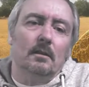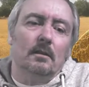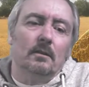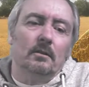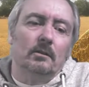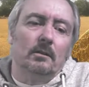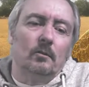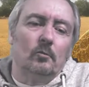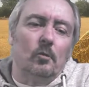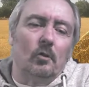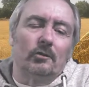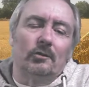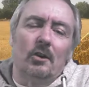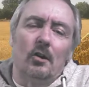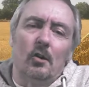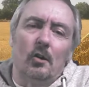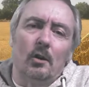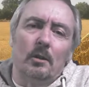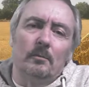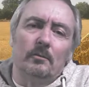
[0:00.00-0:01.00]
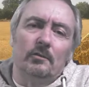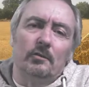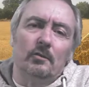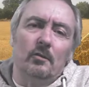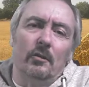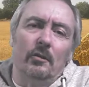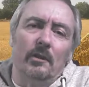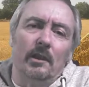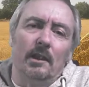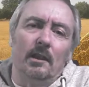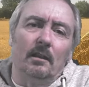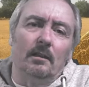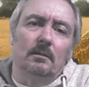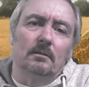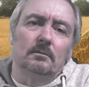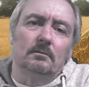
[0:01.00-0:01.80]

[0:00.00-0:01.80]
So what time do you think